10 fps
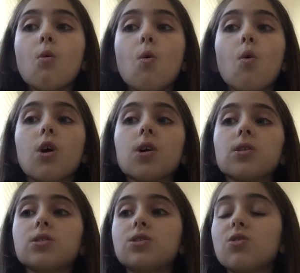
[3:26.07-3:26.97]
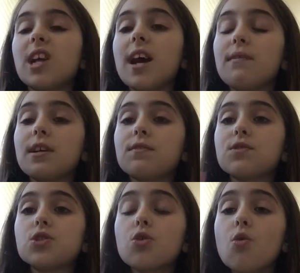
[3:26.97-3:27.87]
or don't have enough
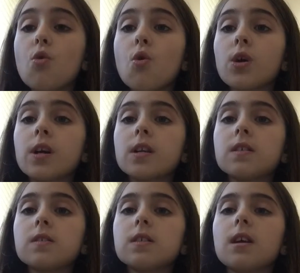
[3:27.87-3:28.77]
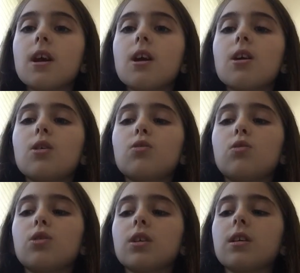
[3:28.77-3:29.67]
toys,
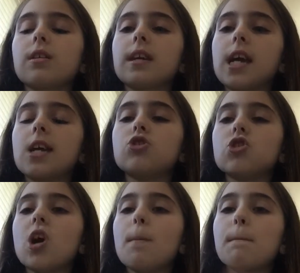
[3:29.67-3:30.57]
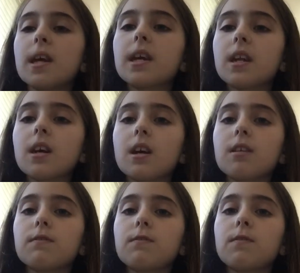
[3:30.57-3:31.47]
or the cage's not big
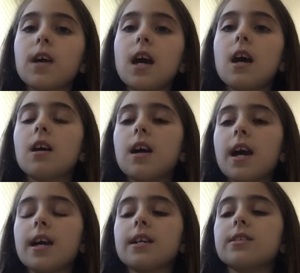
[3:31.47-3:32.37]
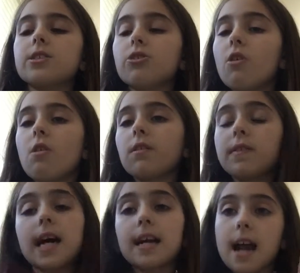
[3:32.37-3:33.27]
enough, and all
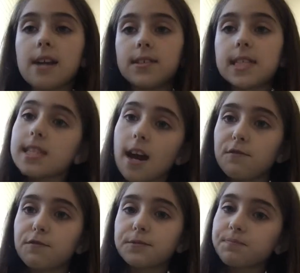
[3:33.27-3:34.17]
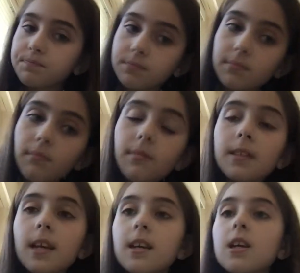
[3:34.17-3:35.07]
of that kind of stuff.
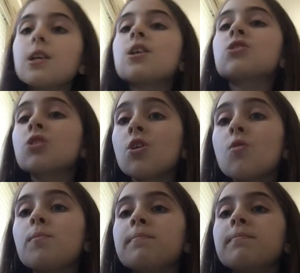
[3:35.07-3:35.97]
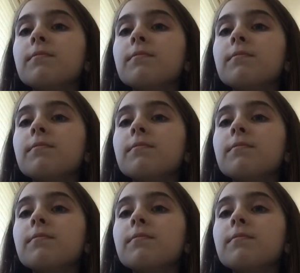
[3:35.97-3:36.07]
So